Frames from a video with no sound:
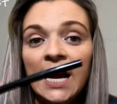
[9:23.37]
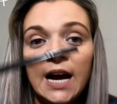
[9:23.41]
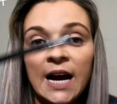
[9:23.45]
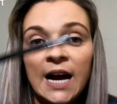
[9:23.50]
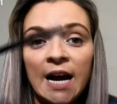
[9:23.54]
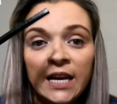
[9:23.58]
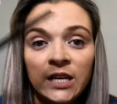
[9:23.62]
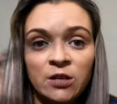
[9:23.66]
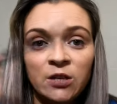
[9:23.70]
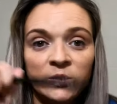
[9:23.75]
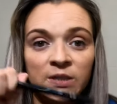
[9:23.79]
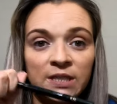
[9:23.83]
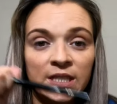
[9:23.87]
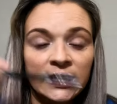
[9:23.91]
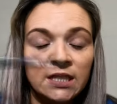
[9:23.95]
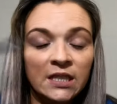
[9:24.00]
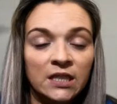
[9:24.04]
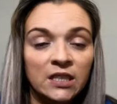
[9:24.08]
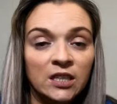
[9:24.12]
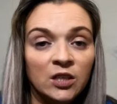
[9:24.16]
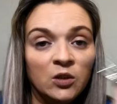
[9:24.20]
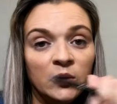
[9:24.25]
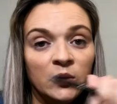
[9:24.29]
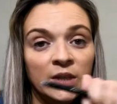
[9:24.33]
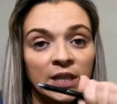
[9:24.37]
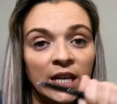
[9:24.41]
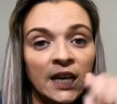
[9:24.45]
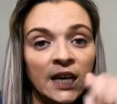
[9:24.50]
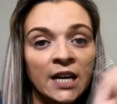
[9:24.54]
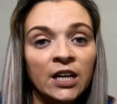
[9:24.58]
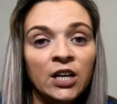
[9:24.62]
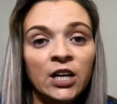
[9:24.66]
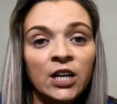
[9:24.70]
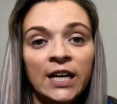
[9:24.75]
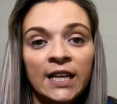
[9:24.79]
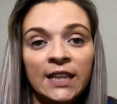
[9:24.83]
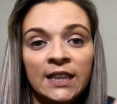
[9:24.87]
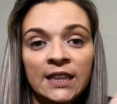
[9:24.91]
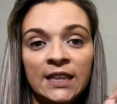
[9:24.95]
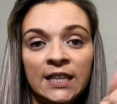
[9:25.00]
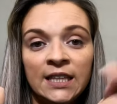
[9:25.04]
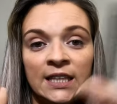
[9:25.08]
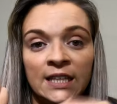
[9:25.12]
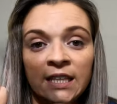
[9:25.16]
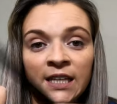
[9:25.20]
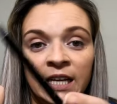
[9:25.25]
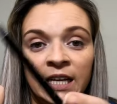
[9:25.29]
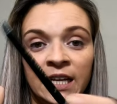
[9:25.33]
I use a liquid liner and
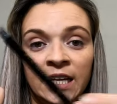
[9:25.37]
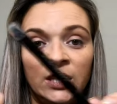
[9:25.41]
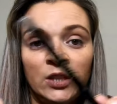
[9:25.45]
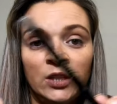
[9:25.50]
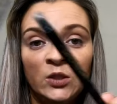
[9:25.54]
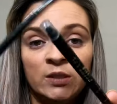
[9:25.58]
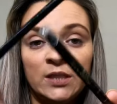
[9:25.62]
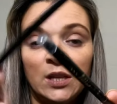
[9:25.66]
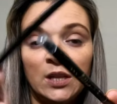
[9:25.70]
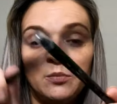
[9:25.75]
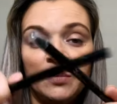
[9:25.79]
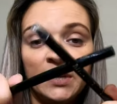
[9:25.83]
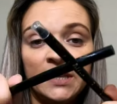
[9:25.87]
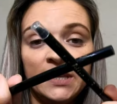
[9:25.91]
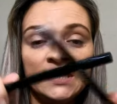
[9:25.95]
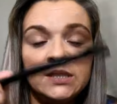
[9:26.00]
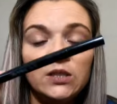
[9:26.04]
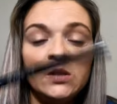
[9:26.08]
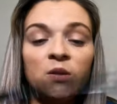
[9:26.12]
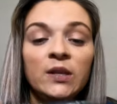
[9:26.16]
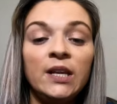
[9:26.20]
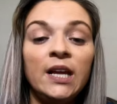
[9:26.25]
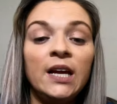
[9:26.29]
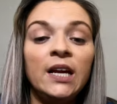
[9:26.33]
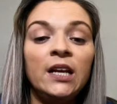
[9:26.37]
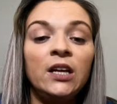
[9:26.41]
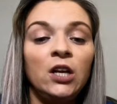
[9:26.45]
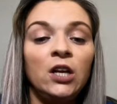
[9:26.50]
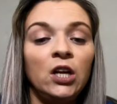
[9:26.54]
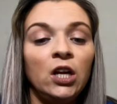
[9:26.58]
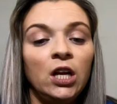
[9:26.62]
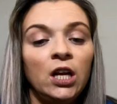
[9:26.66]
then I use a pencil liner.